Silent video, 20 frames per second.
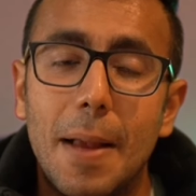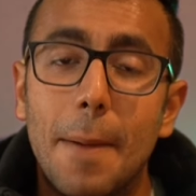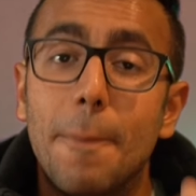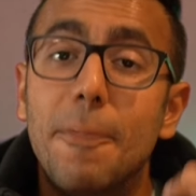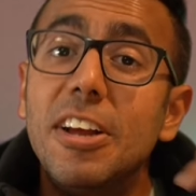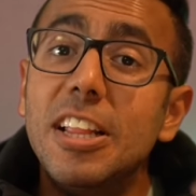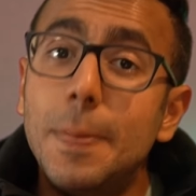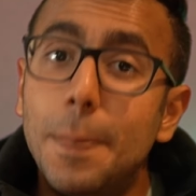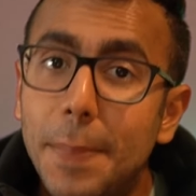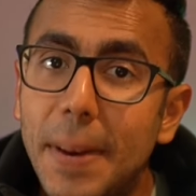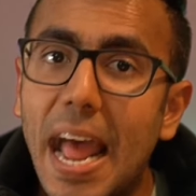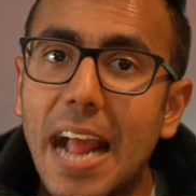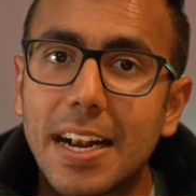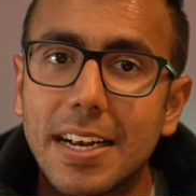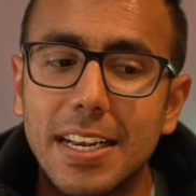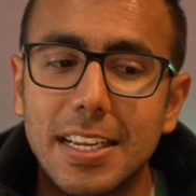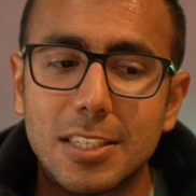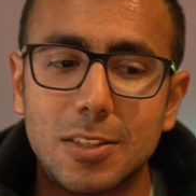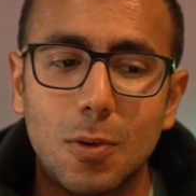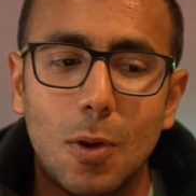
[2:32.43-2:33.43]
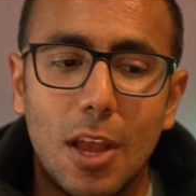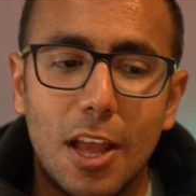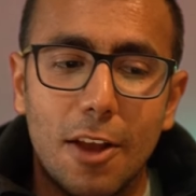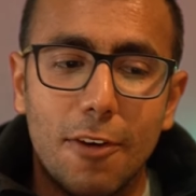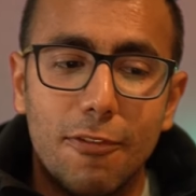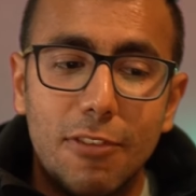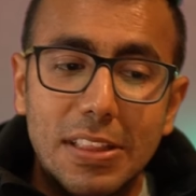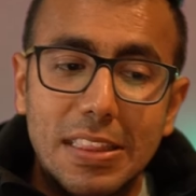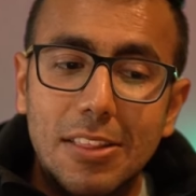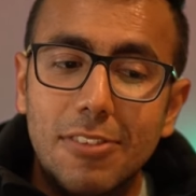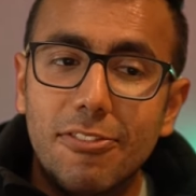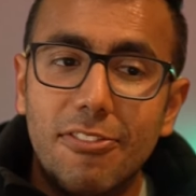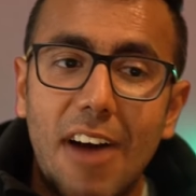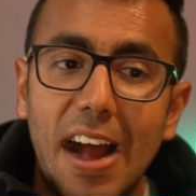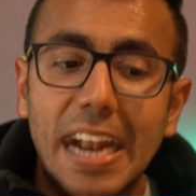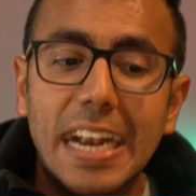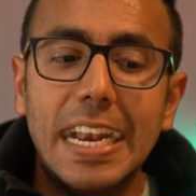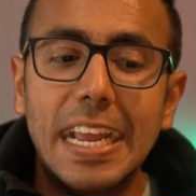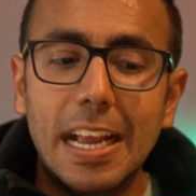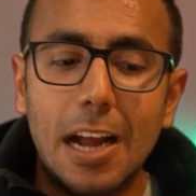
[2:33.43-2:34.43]
with practice, with
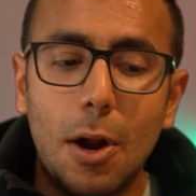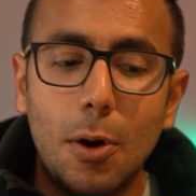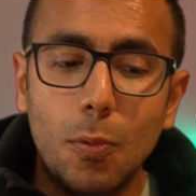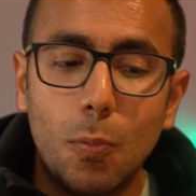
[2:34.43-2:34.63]
finding out